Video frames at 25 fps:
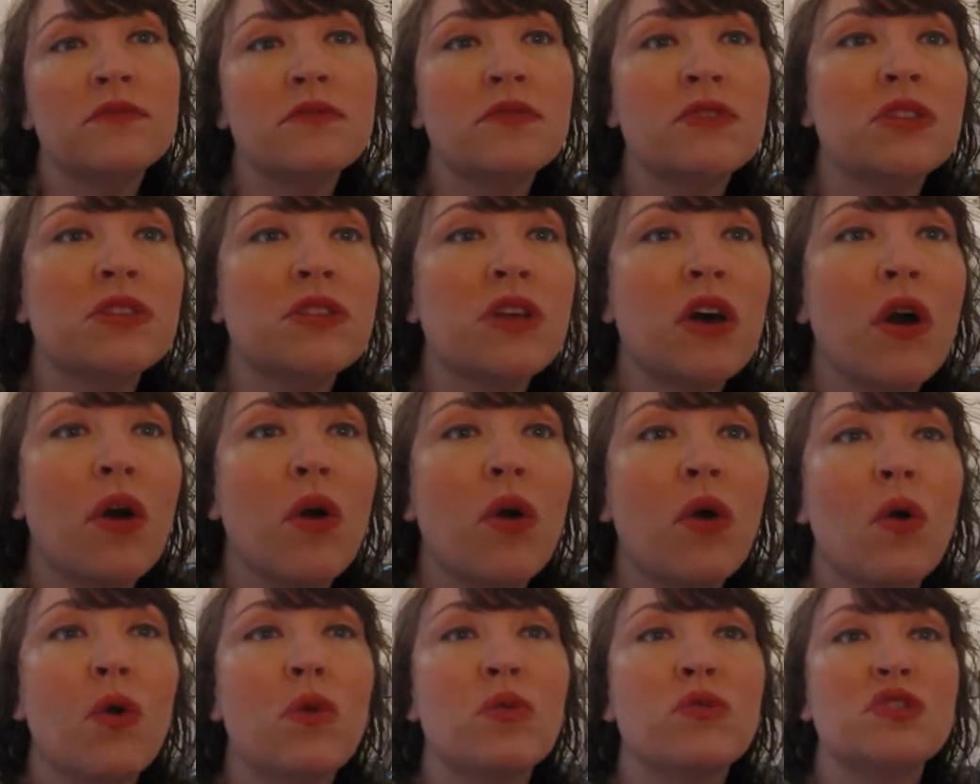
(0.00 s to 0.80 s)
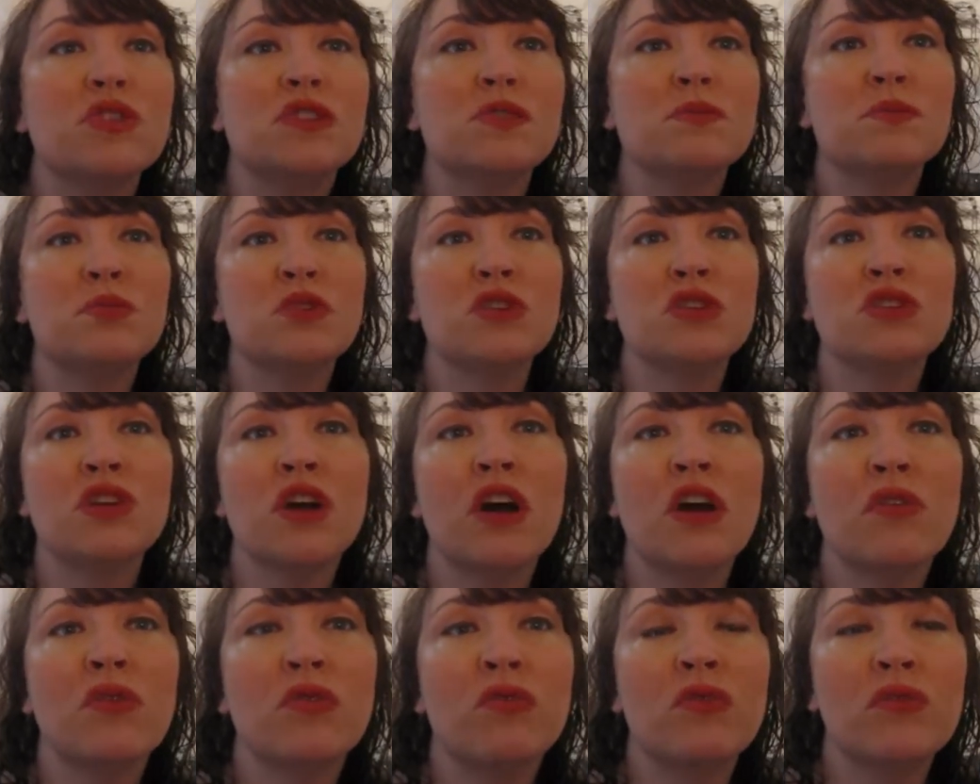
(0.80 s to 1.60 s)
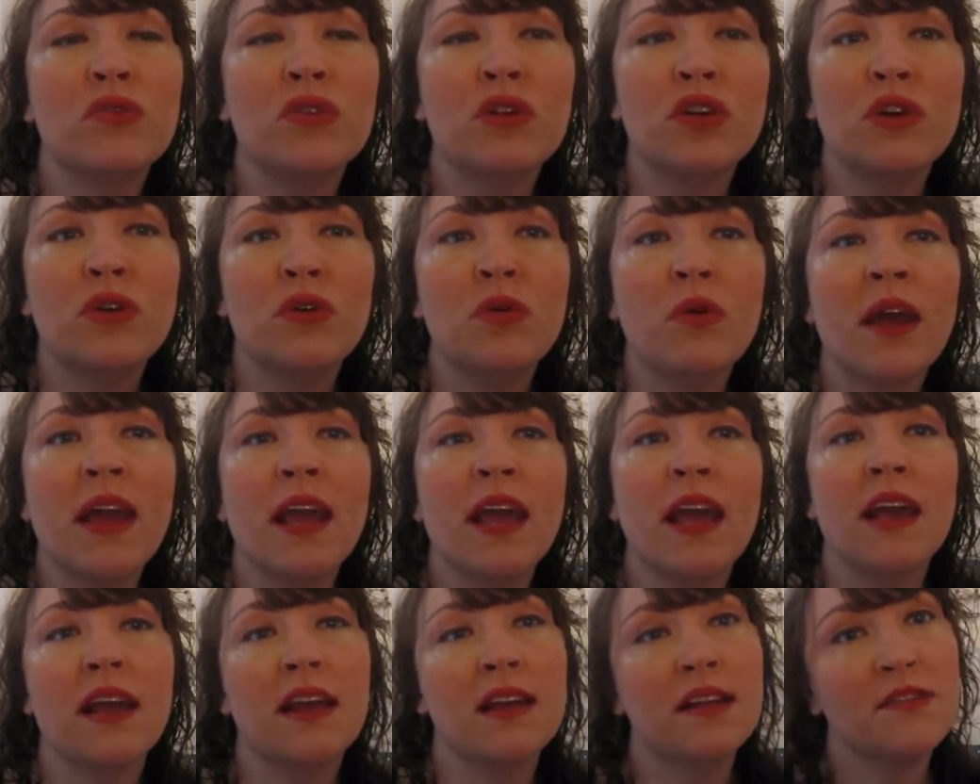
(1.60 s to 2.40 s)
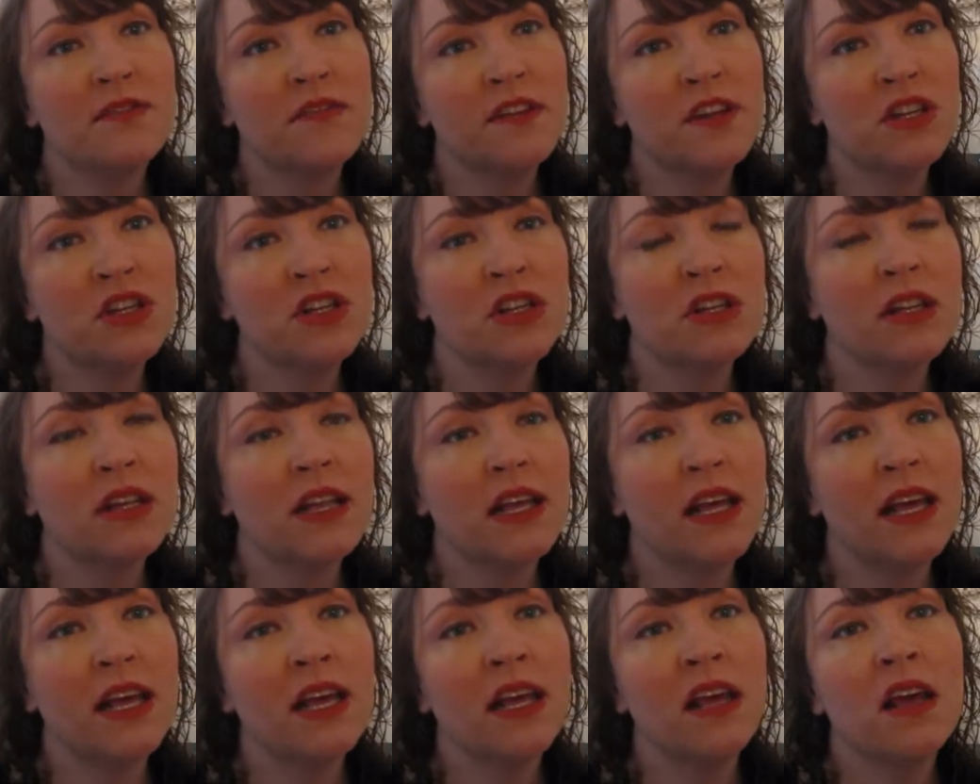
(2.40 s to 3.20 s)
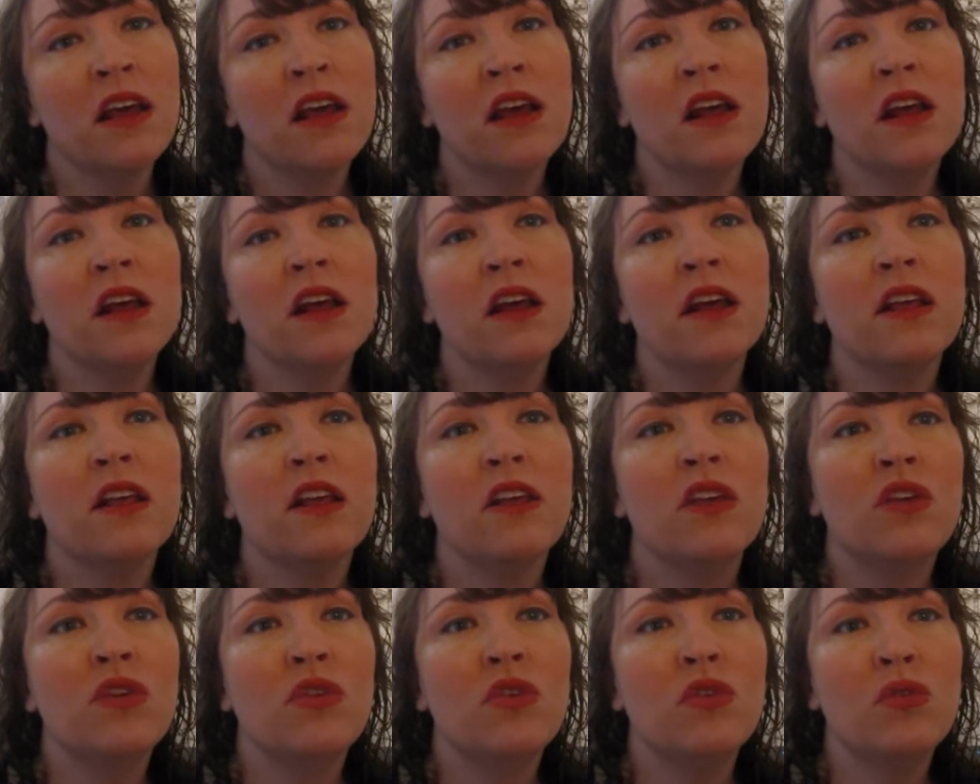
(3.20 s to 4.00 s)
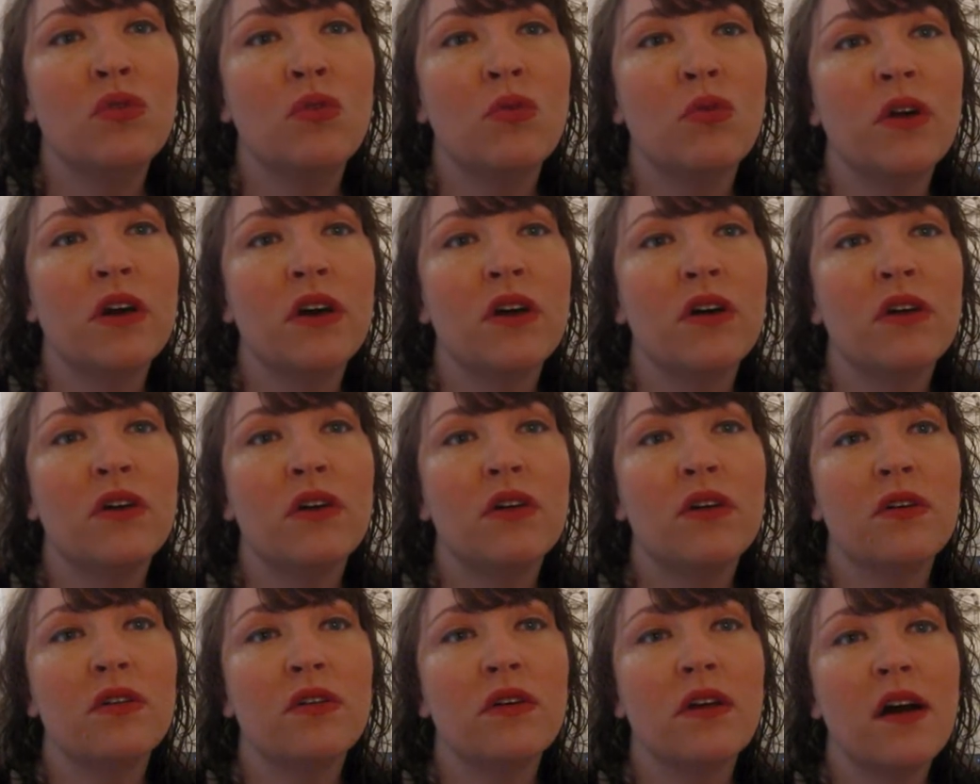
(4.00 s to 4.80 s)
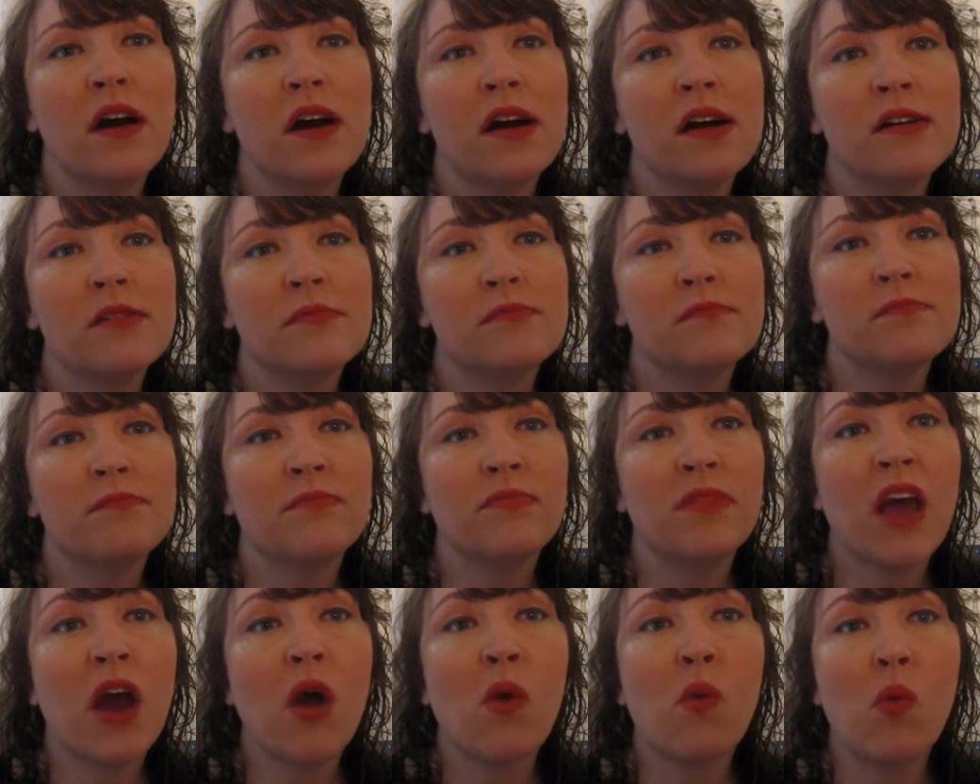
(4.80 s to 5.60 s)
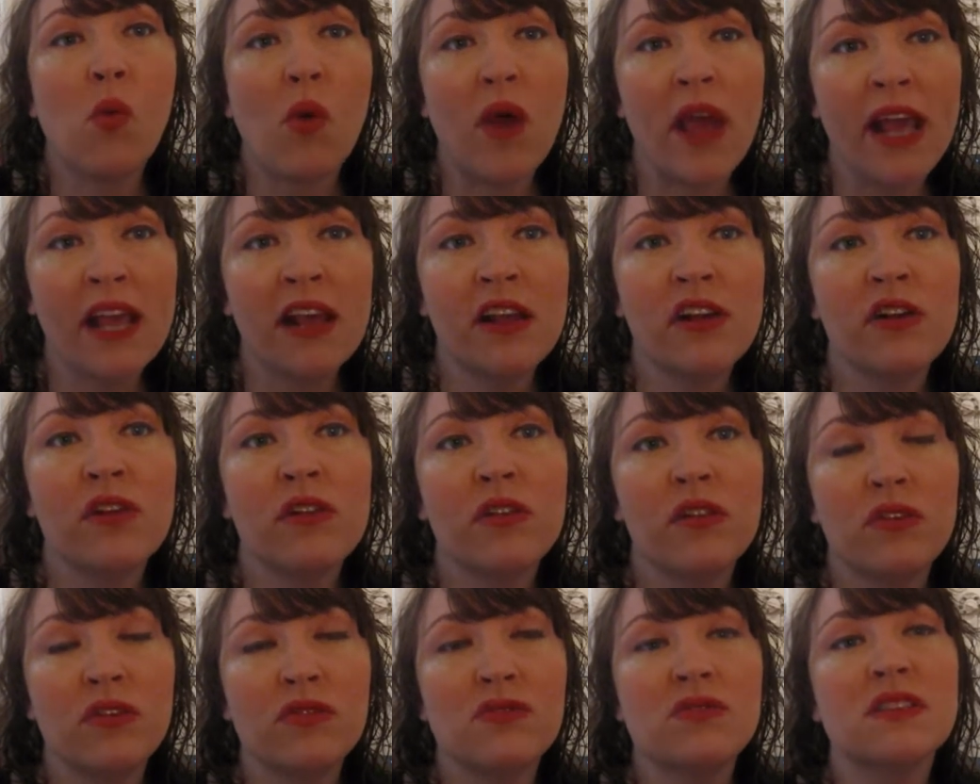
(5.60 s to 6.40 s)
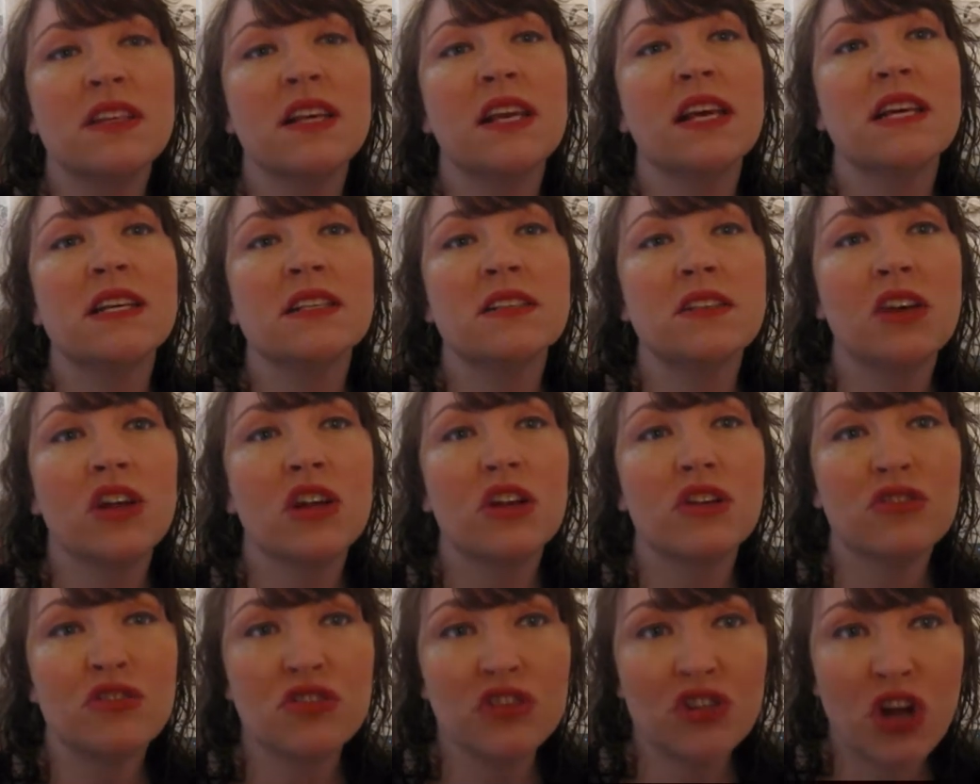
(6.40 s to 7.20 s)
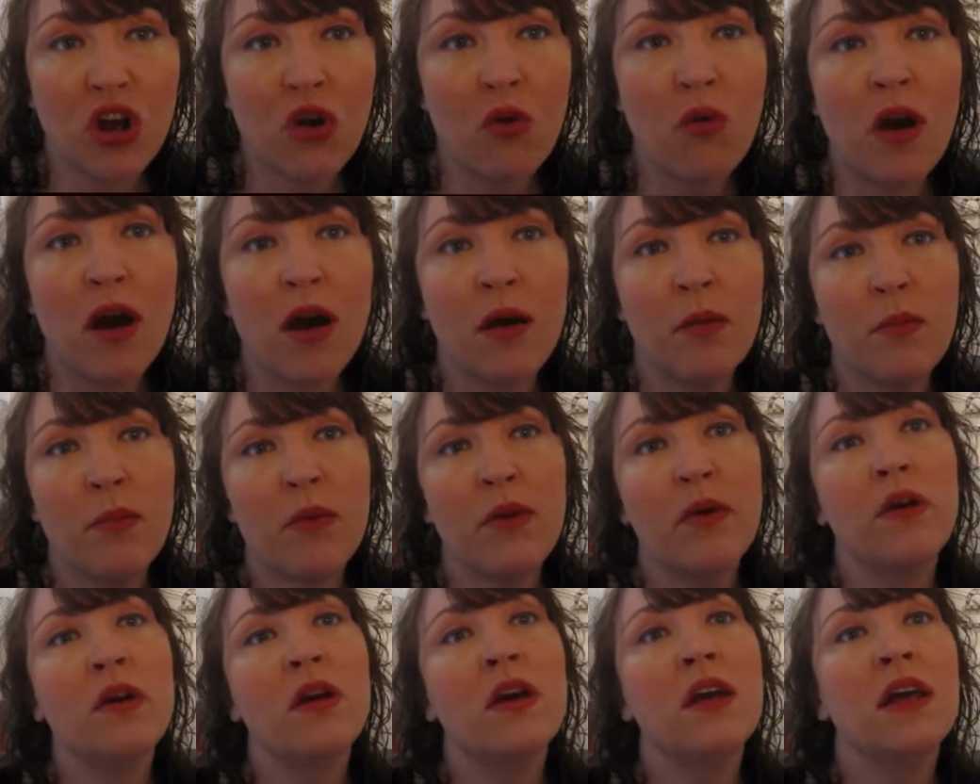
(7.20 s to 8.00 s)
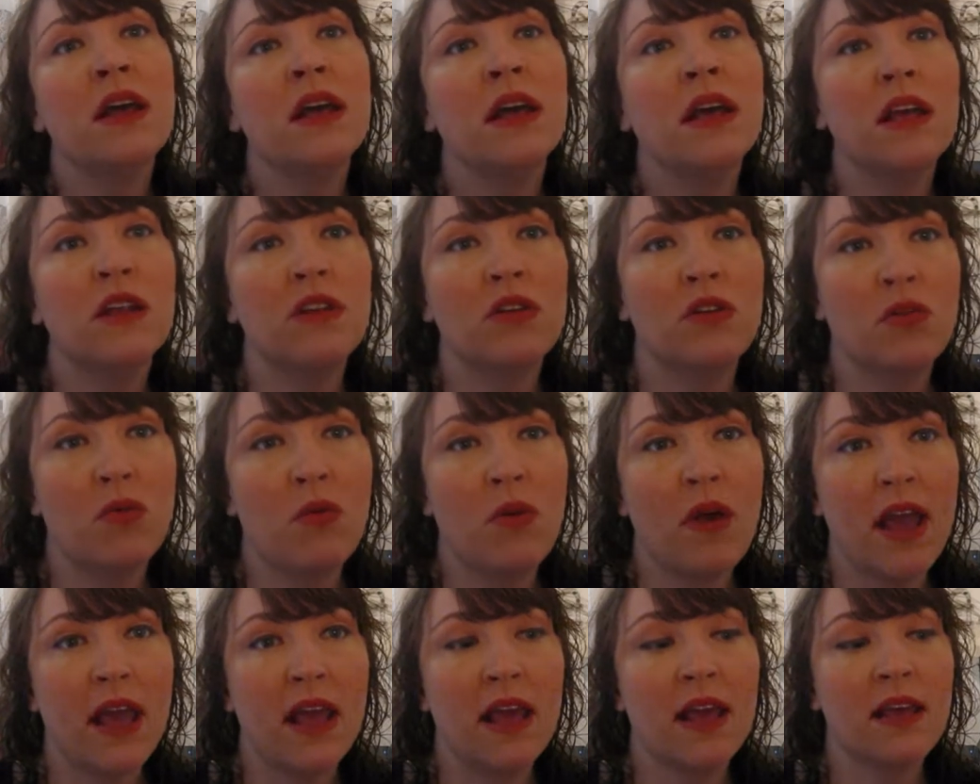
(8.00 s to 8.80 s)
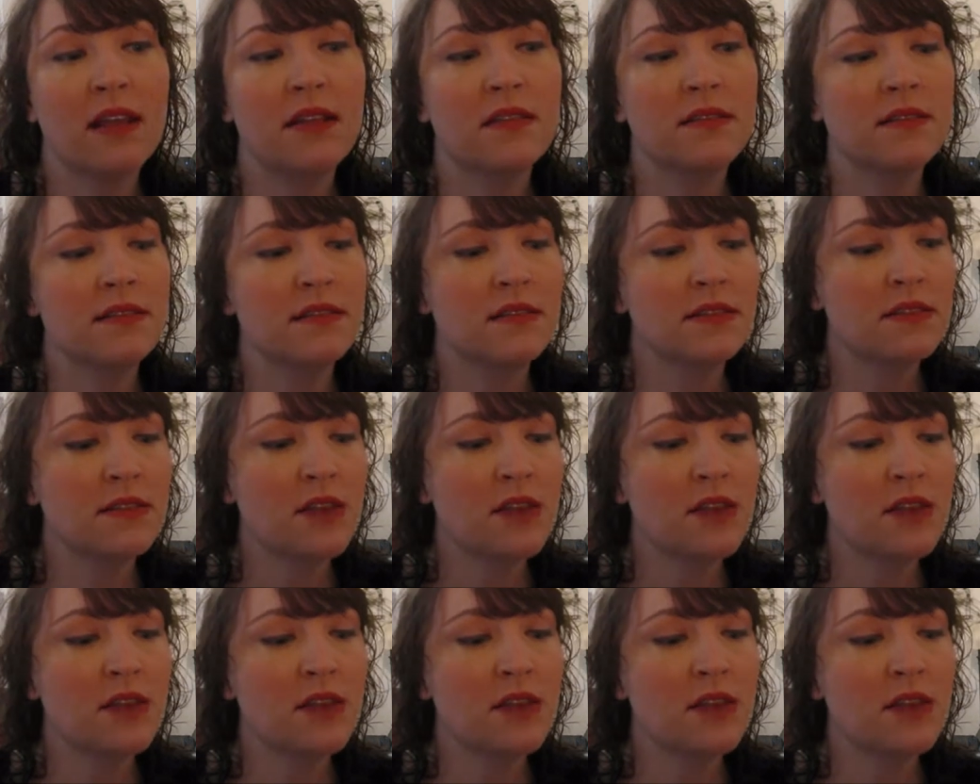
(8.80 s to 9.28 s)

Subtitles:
So just push on through and eventually you will, that weight you're losing is going to show up in your weigh-in.